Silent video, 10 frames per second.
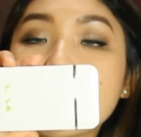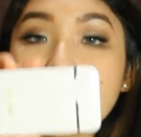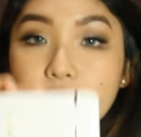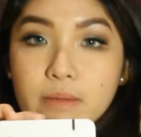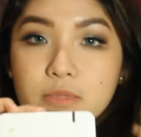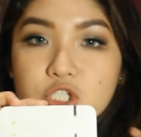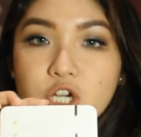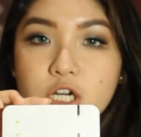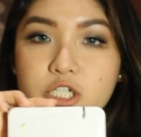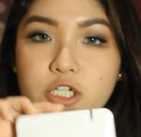portable
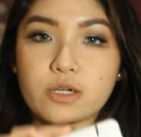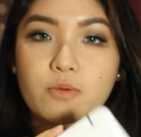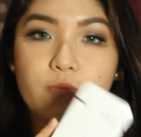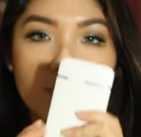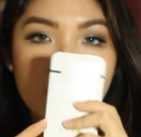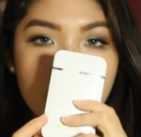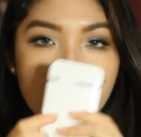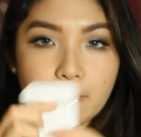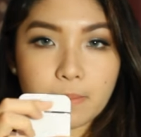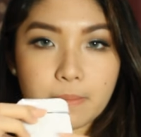charger, which is like
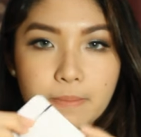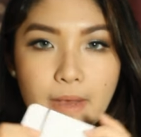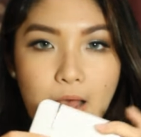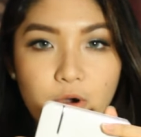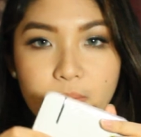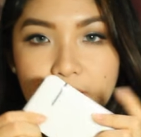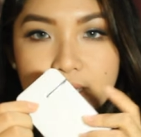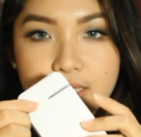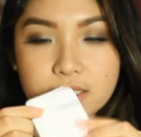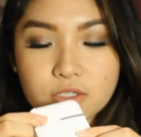a power
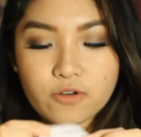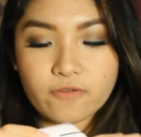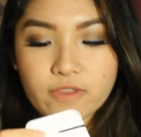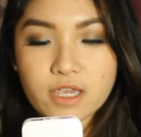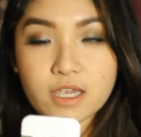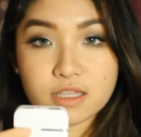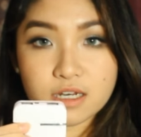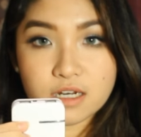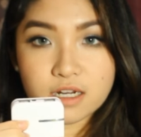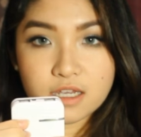bank sort of thing, and
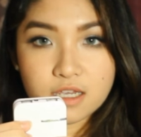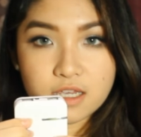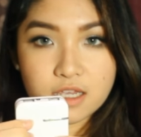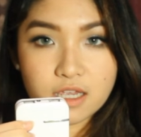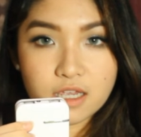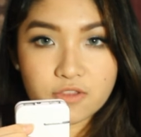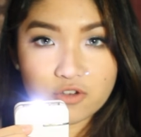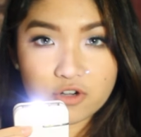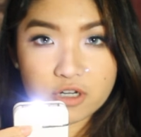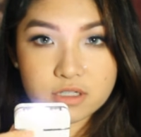then it
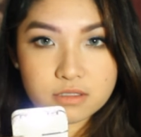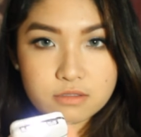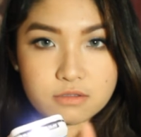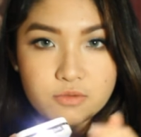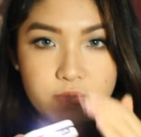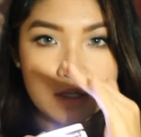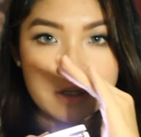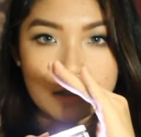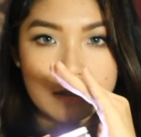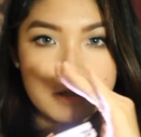turned out to
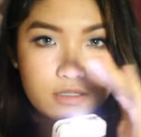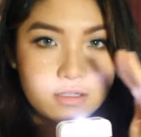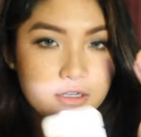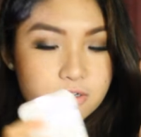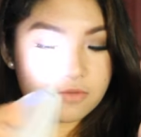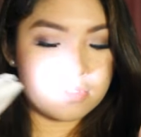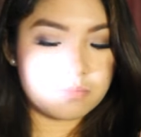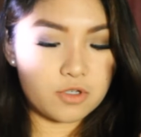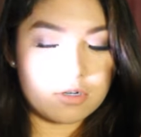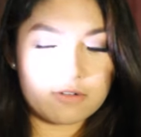be, you know,
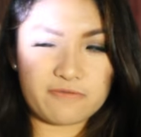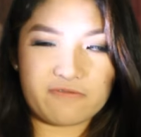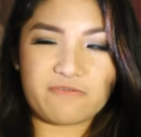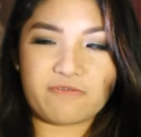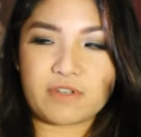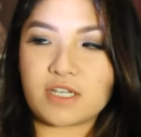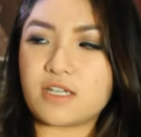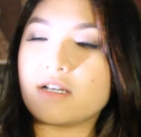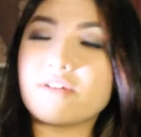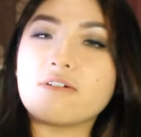some sort of
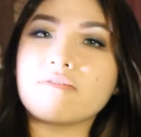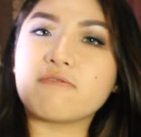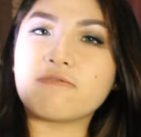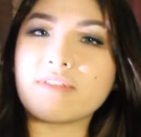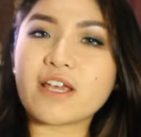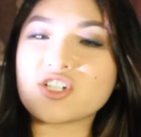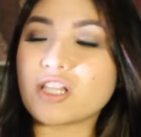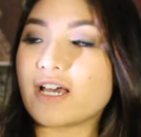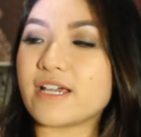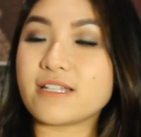
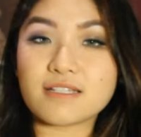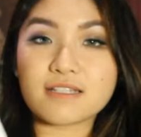flashlight.